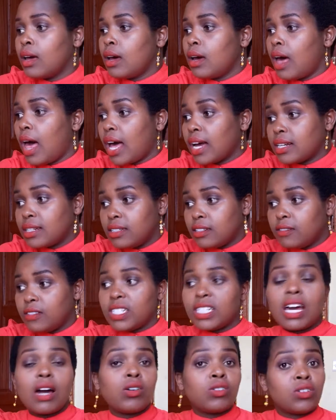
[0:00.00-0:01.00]

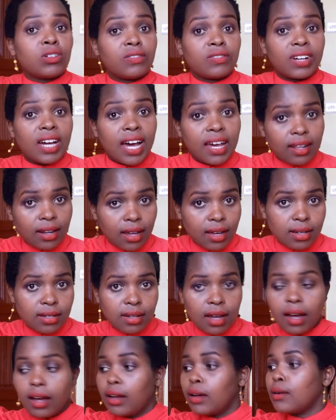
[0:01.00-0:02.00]
activity out of
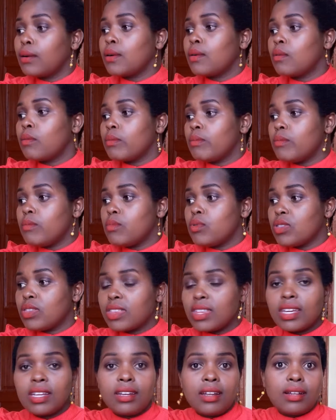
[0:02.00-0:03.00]
character
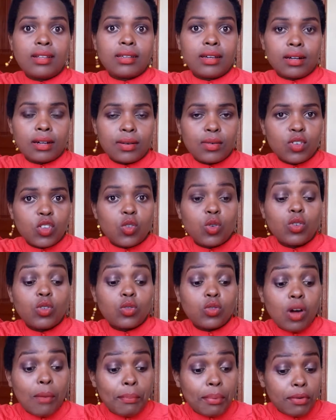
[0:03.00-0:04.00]
within its surroundings. You want to
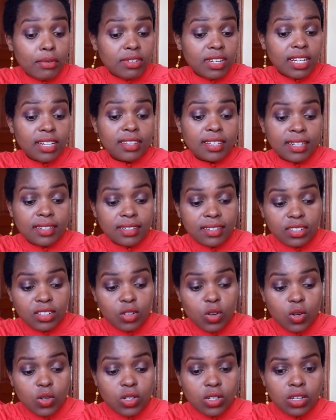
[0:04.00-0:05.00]
do a project that is
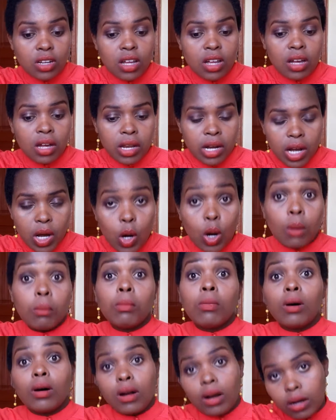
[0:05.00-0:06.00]
not
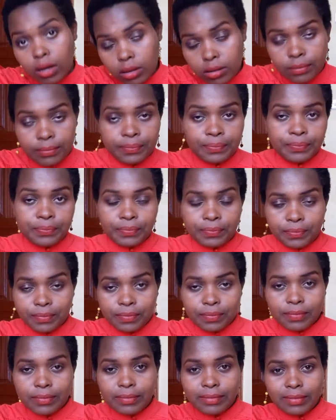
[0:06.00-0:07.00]
normal,
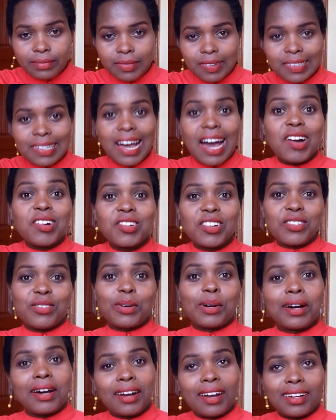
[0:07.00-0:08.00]
out of a
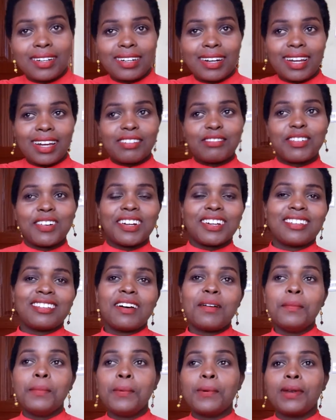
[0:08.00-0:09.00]
character. Like for
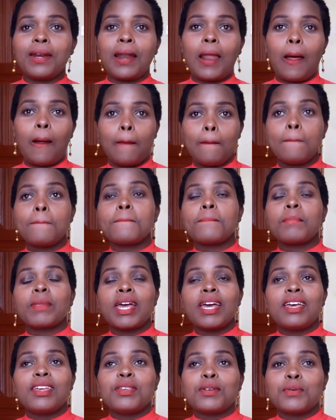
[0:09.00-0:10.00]
example,
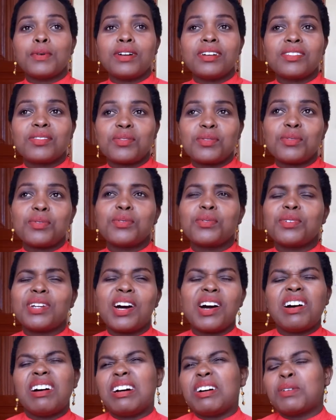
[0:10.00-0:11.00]
you want to do
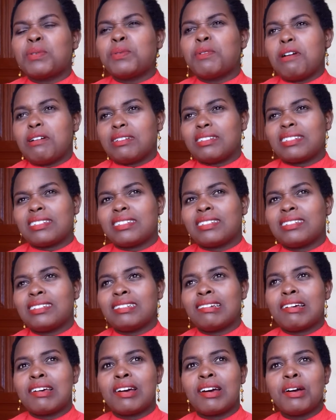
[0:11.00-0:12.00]
now what?
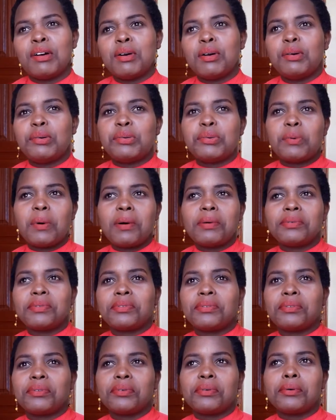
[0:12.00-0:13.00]
You want to
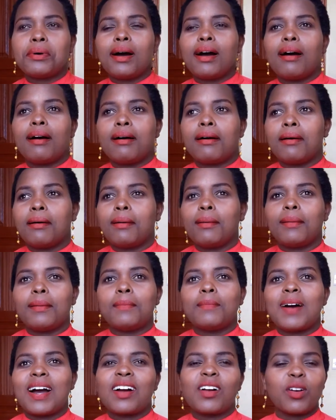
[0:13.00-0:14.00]
do
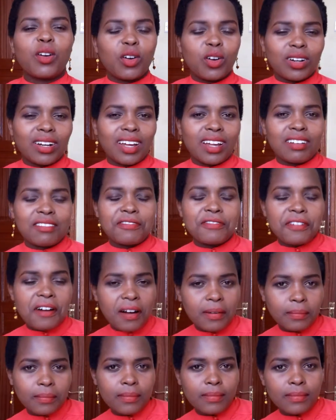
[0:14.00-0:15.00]
a crocodile
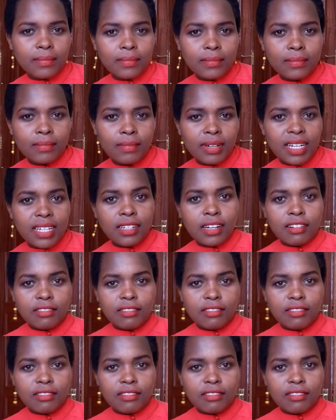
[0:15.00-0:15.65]
farm in a